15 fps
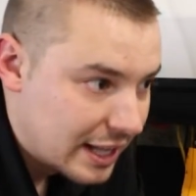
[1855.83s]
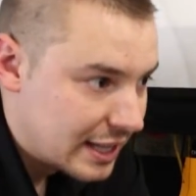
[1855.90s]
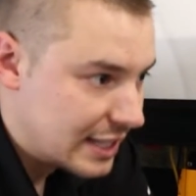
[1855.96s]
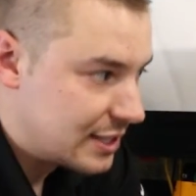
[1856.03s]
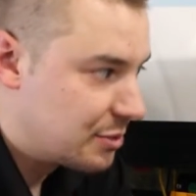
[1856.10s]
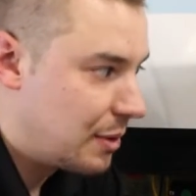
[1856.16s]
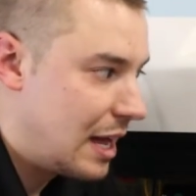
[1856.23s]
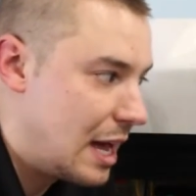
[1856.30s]
This
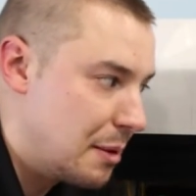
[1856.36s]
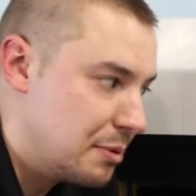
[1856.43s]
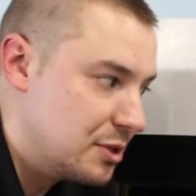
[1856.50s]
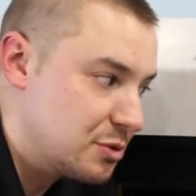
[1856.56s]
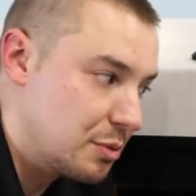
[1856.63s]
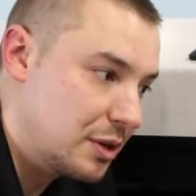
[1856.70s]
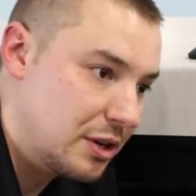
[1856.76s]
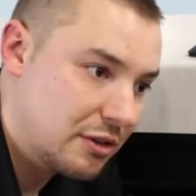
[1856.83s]
is what
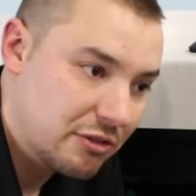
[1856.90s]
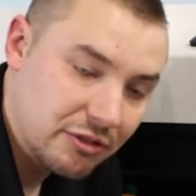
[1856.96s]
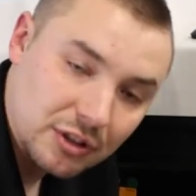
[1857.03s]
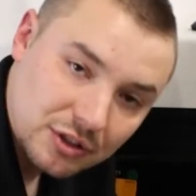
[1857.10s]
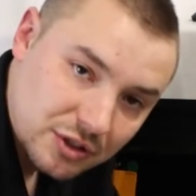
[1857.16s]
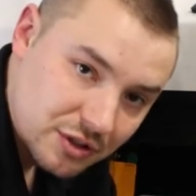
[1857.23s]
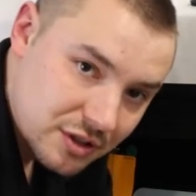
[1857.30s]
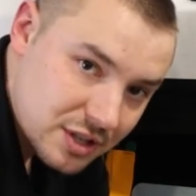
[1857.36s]
happens when your
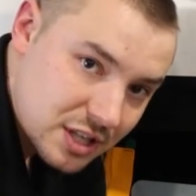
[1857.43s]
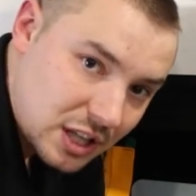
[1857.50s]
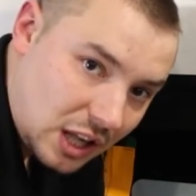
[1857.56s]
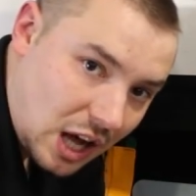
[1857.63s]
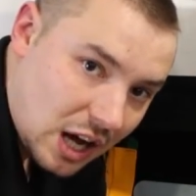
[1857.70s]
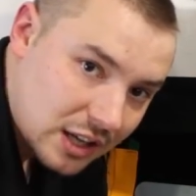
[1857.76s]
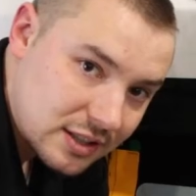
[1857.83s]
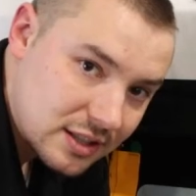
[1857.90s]
filter is
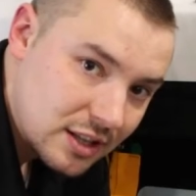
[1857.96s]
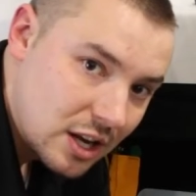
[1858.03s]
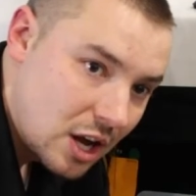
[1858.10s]
clogged,